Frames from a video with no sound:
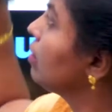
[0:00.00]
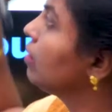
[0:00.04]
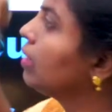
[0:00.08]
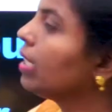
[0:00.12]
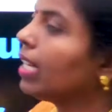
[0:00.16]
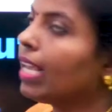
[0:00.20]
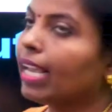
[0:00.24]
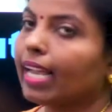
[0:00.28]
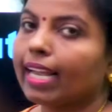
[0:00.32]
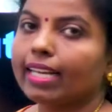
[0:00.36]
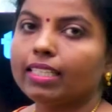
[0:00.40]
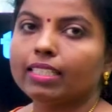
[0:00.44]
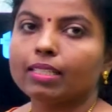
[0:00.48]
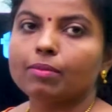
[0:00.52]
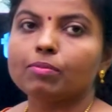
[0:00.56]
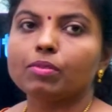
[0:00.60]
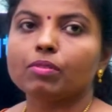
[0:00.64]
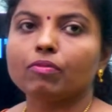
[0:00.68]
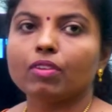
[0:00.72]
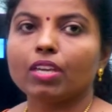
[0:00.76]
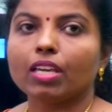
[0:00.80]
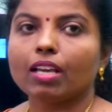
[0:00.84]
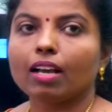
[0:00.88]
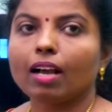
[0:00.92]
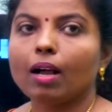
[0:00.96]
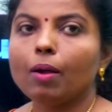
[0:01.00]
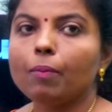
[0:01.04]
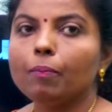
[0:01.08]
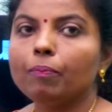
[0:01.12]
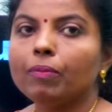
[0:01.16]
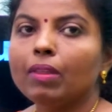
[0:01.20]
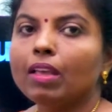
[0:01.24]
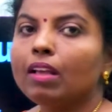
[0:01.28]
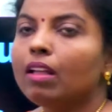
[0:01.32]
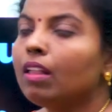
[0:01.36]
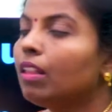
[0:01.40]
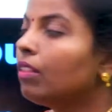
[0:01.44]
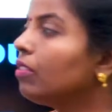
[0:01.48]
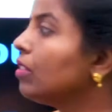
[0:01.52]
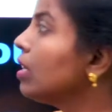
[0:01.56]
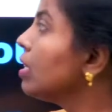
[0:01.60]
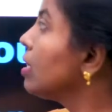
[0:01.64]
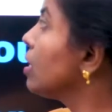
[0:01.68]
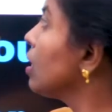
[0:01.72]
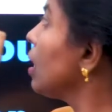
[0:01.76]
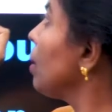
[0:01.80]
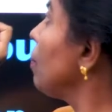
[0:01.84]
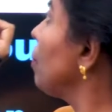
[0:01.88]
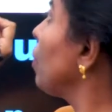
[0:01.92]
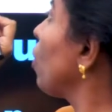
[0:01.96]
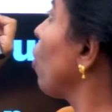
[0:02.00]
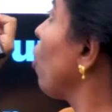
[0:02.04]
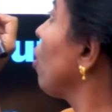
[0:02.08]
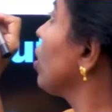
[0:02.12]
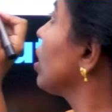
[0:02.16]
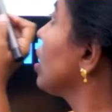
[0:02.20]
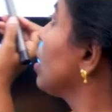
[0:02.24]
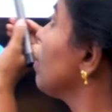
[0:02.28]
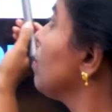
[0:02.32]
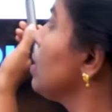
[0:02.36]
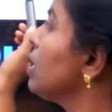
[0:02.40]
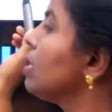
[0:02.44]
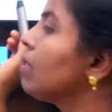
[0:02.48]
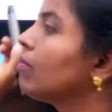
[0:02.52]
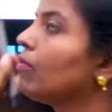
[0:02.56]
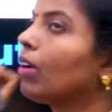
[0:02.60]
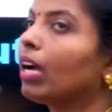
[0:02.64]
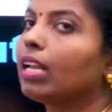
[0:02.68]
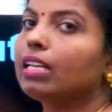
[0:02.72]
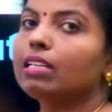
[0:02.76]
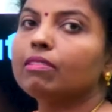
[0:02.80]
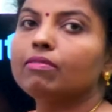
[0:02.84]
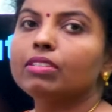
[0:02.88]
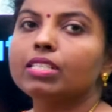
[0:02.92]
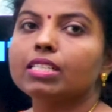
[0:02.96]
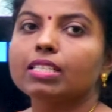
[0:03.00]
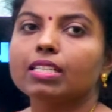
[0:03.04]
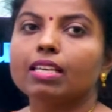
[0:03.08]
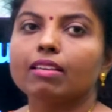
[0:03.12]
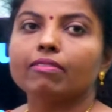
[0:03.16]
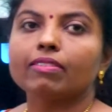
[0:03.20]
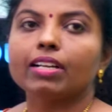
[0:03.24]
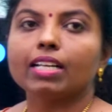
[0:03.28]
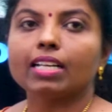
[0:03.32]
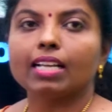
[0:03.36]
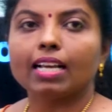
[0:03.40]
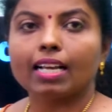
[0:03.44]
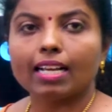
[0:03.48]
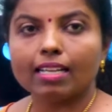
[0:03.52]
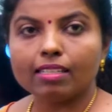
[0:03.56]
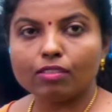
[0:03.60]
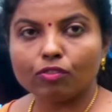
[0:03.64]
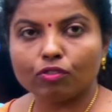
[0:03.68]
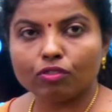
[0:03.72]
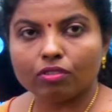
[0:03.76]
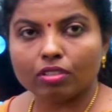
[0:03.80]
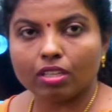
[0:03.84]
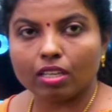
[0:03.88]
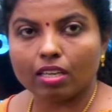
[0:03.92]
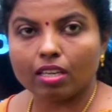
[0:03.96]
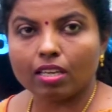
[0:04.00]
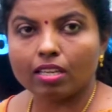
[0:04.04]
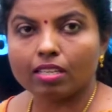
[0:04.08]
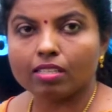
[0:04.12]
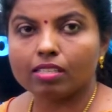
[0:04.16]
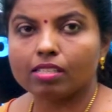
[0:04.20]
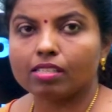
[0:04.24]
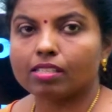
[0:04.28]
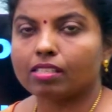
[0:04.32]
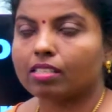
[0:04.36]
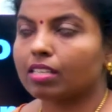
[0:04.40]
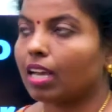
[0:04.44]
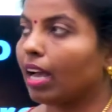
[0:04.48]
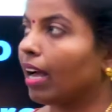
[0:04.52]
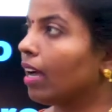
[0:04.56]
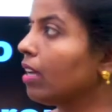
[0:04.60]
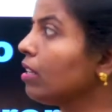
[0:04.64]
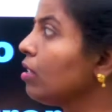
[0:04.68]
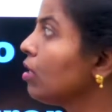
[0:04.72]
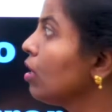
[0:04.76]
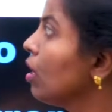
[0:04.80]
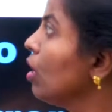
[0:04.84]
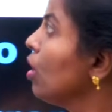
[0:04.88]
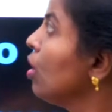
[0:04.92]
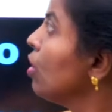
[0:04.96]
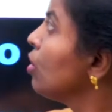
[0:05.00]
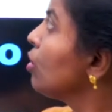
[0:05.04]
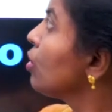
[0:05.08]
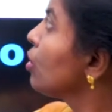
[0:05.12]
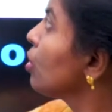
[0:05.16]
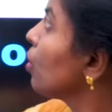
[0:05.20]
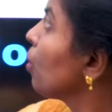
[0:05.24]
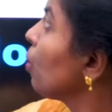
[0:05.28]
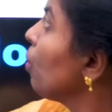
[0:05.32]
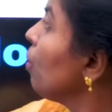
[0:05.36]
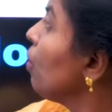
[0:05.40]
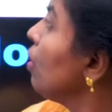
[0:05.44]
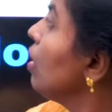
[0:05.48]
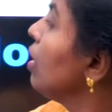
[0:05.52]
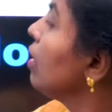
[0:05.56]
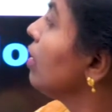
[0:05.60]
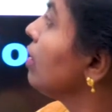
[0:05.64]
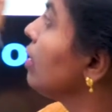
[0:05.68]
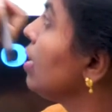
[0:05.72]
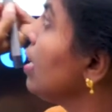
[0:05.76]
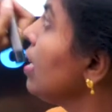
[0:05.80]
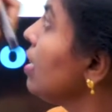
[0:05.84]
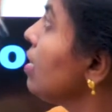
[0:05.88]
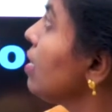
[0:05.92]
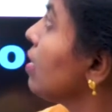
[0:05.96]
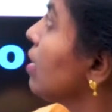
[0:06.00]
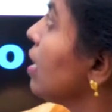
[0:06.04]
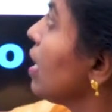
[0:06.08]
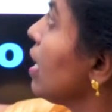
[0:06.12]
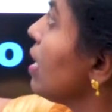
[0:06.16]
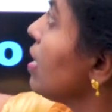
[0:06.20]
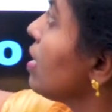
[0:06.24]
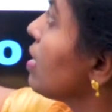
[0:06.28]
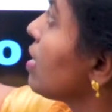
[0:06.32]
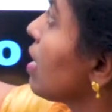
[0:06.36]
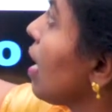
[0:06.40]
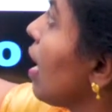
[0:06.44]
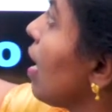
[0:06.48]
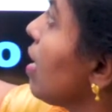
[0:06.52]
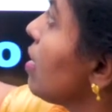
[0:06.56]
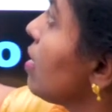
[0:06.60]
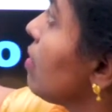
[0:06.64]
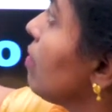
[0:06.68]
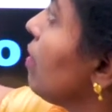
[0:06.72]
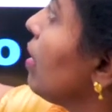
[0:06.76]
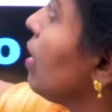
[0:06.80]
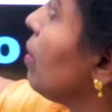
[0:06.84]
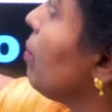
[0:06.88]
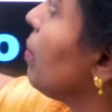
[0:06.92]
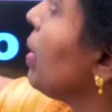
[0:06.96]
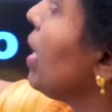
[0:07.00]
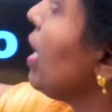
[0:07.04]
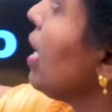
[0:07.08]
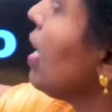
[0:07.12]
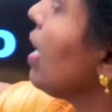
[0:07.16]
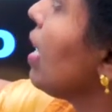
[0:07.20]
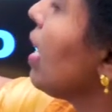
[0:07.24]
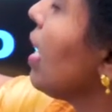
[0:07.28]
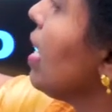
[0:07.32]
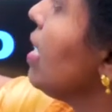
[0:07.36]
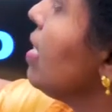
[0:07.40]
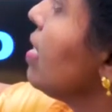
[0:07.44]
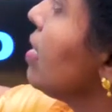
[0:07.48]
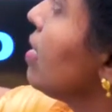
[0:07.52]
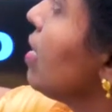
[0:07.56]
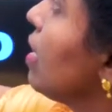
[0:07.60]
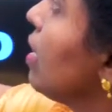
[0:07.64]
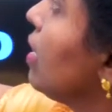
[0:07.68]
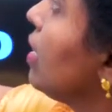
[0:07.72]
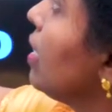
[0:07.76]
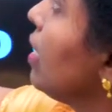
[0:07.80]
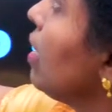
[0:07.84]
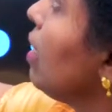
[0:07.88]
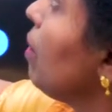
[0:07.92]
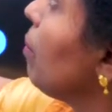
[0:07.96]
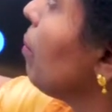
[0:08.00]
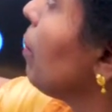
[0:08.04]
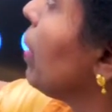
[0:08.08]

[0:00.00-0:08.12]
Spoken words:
3 items we have. The sep argument's value is given as 3 stars. So these 3 stars will be inserted